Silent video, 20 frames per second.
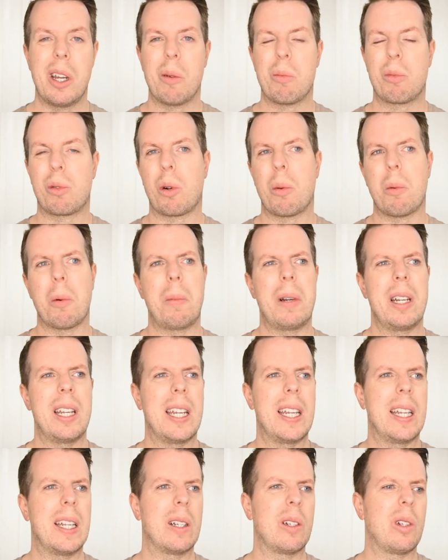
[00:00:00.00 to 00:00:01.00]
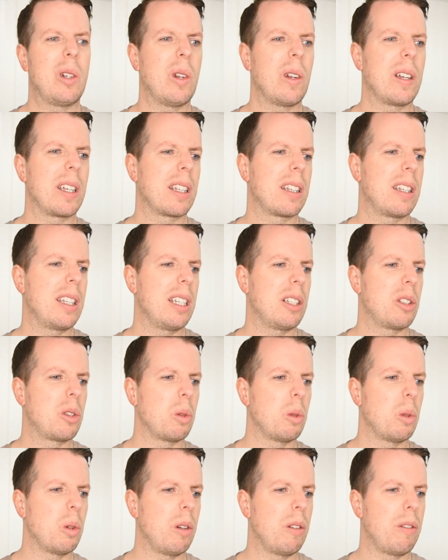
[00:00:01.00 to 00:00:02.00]
Probably like the
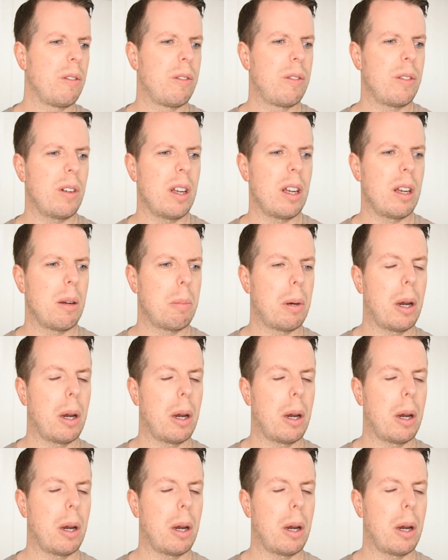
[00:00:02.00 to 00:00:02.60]
sort of